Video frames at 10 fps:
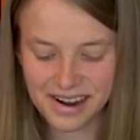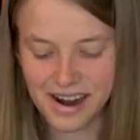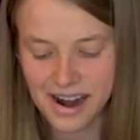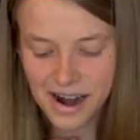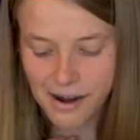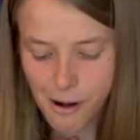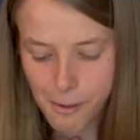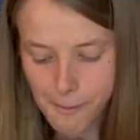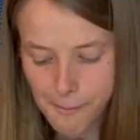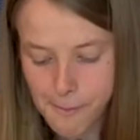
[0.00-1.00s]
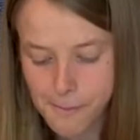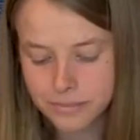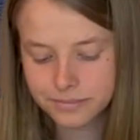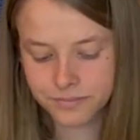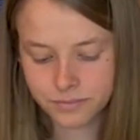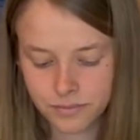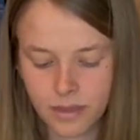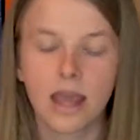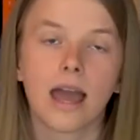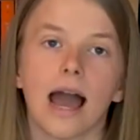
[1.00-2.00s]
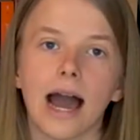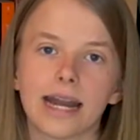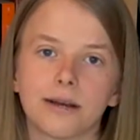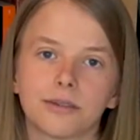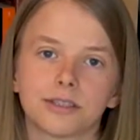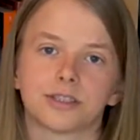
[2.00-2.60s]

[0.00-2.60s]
And I wanted